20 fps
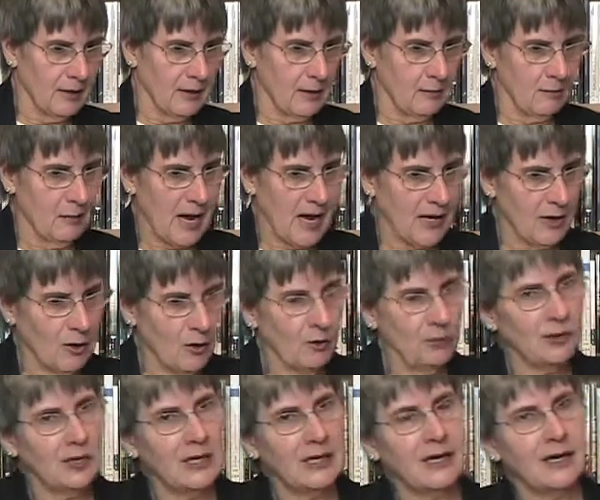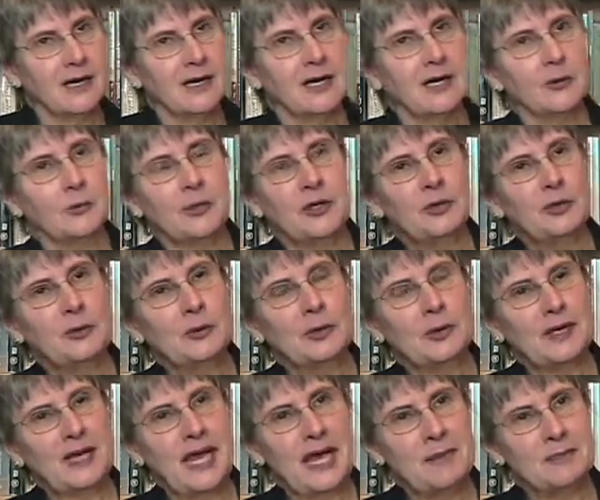My own renewal
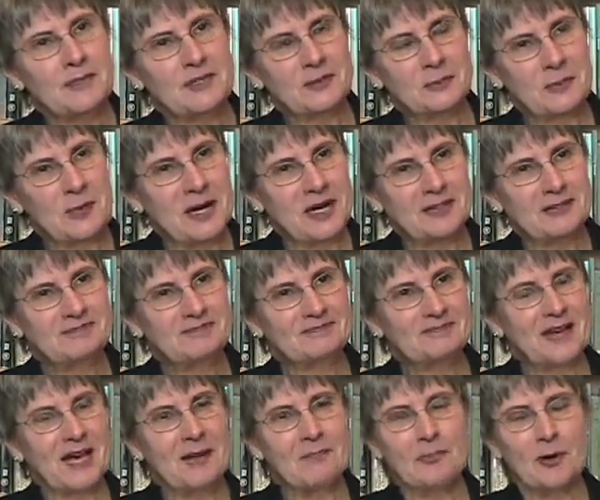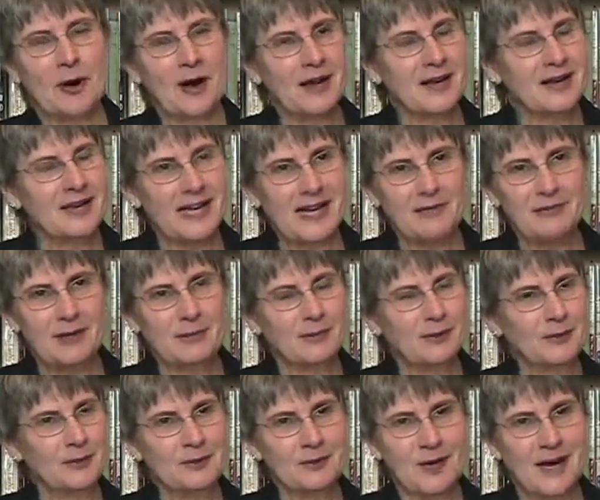came as well. I bought a navy
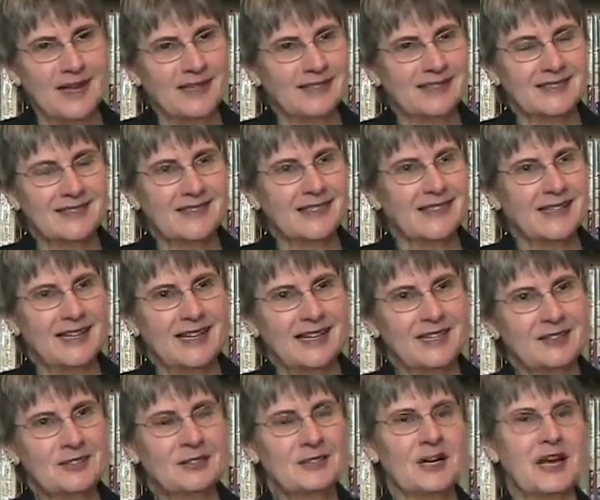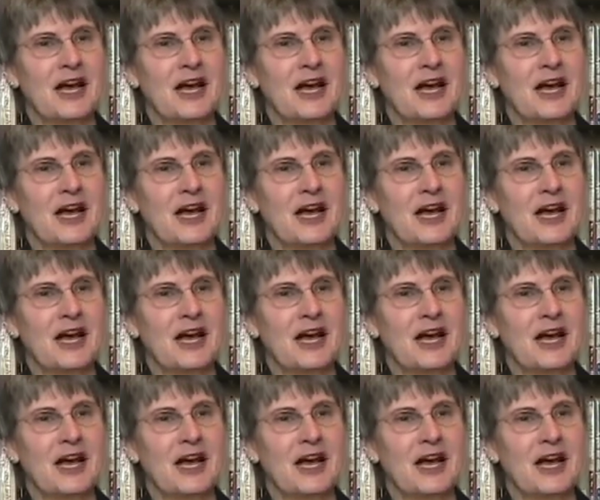blue dress and again took